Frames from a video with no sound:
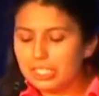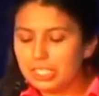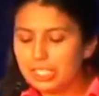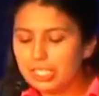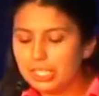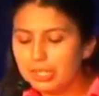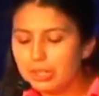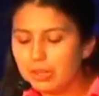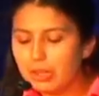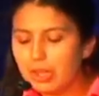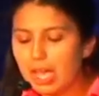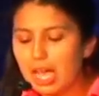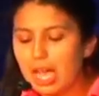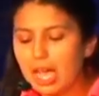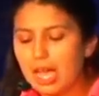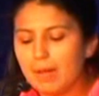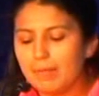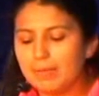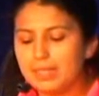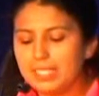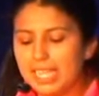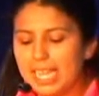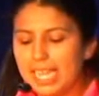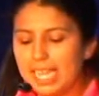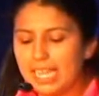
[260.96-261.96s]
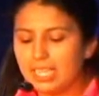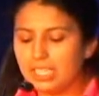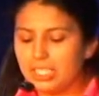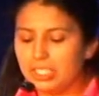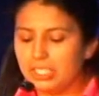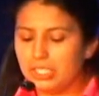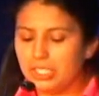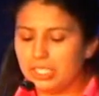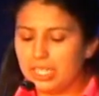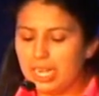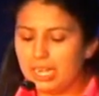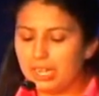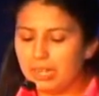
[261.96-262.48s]
to
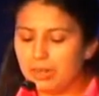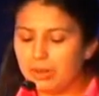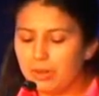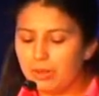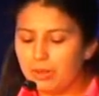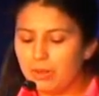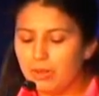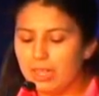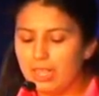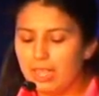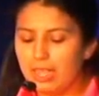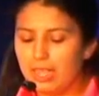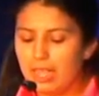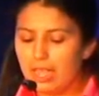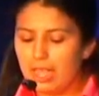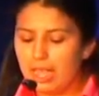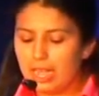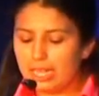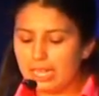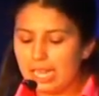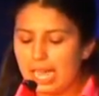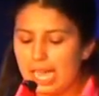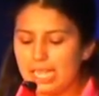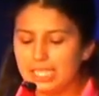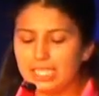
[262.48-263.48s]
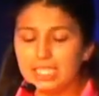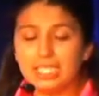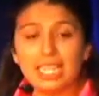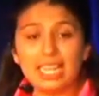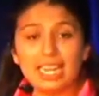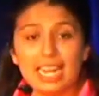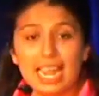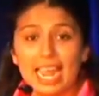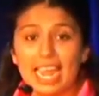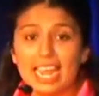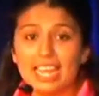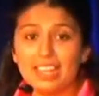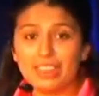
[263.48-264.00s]
take general classes
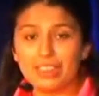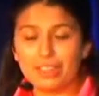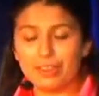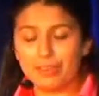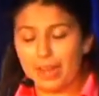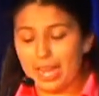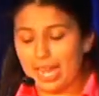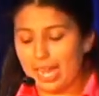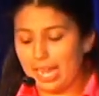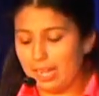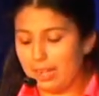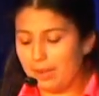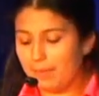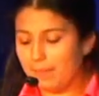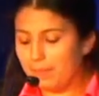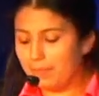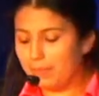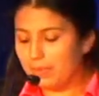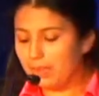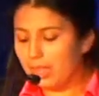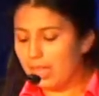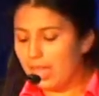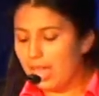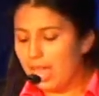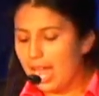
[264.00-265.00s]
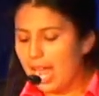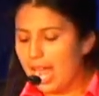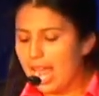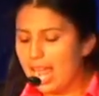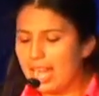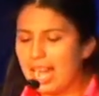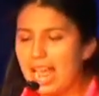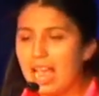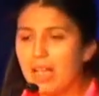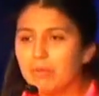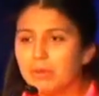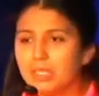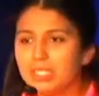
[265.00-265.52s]
in 8th grade.
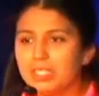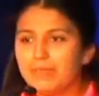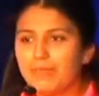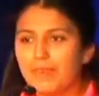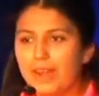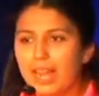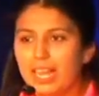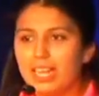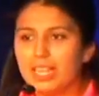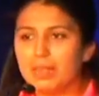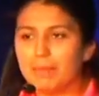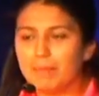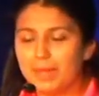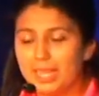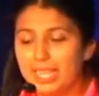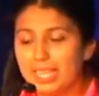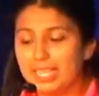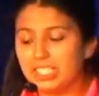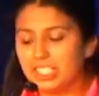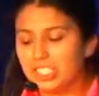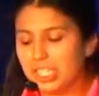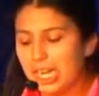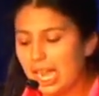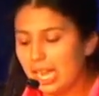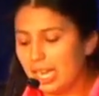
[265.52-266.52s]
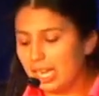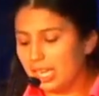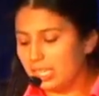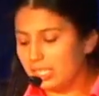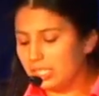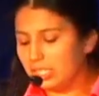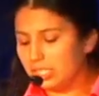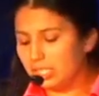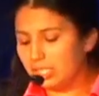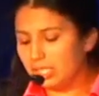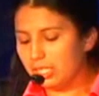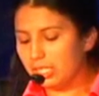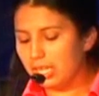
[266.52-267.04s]
And I was finally being
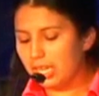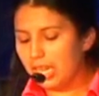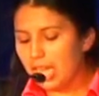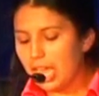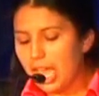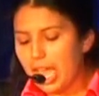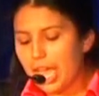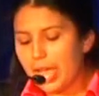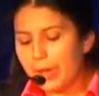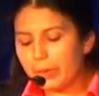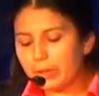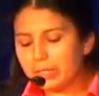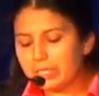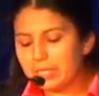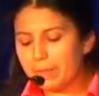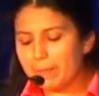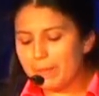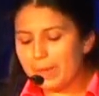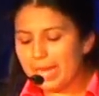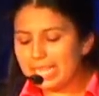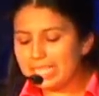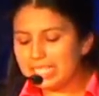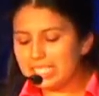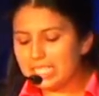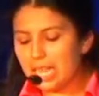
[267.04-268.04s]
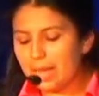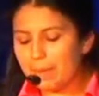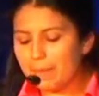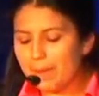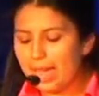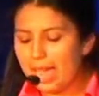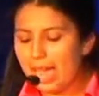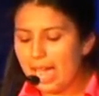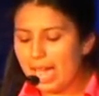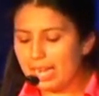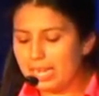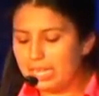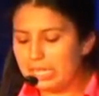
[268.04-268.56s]
challenged. It was the best time
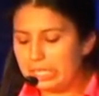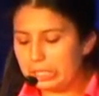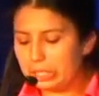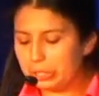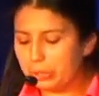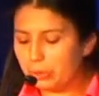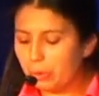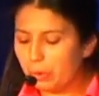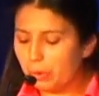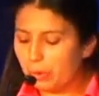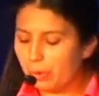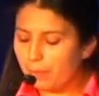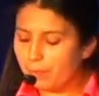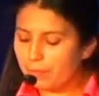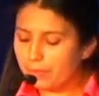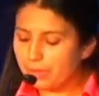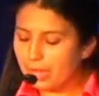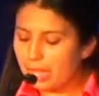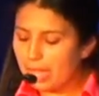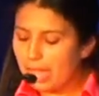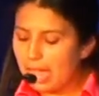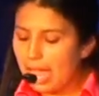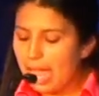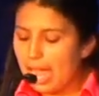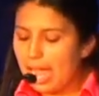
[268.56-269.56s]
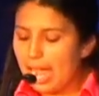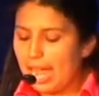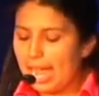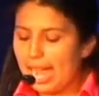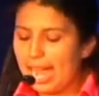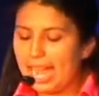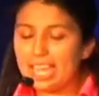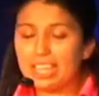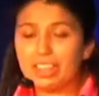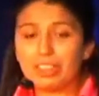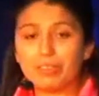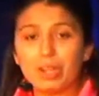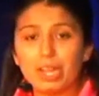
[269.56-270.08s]
I had in school.
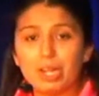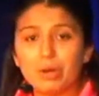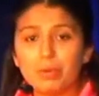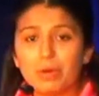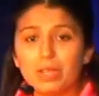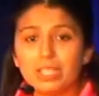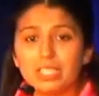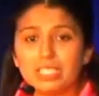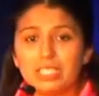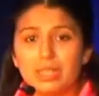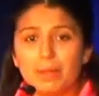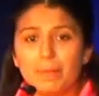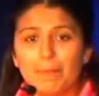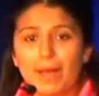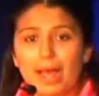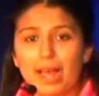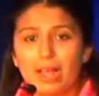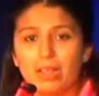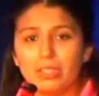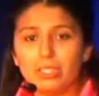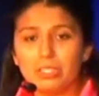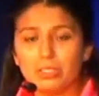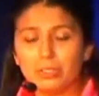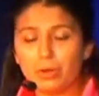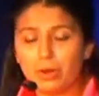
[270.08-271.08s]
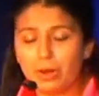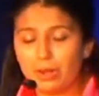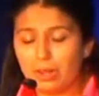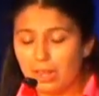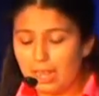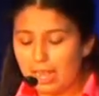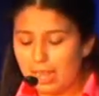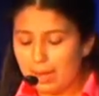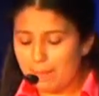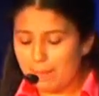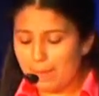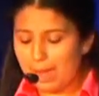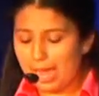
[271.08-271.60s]
8th grade was the
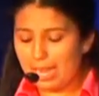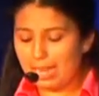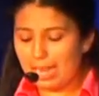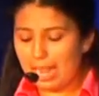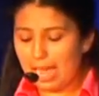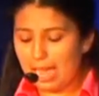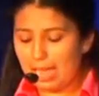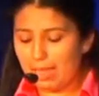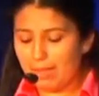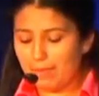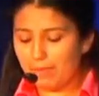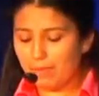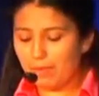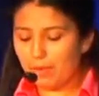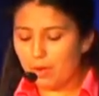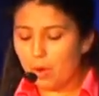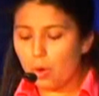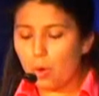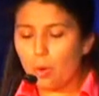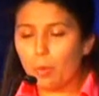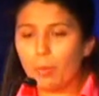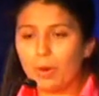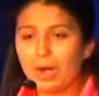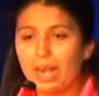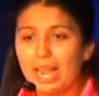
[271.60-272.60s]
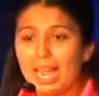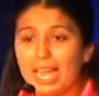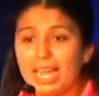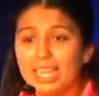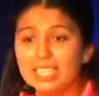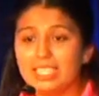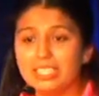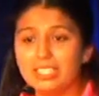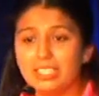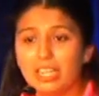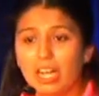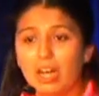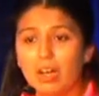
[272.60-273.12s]
milestone in my life where
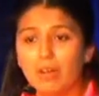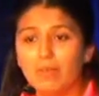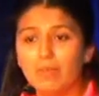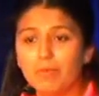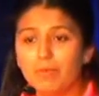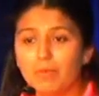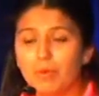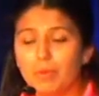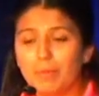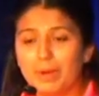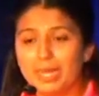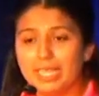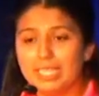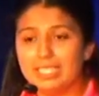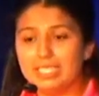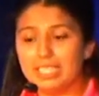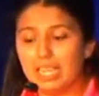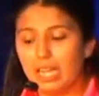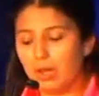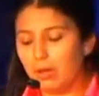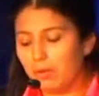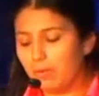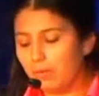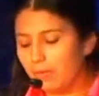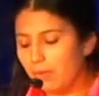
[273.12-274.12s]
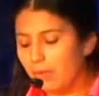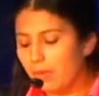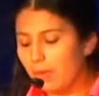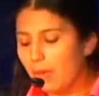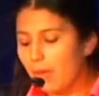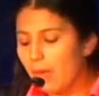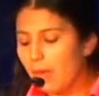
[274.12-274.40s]
I saw for myself